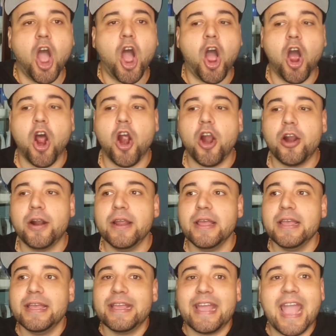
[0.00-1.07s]
are
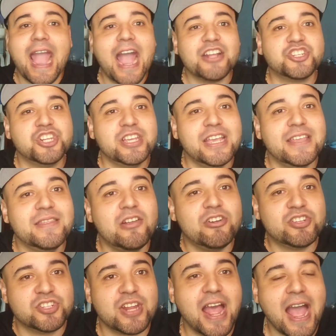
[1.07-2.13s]
cashing in their
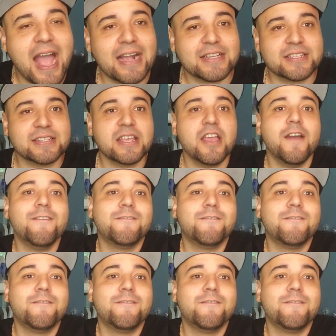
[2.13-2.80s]
stocks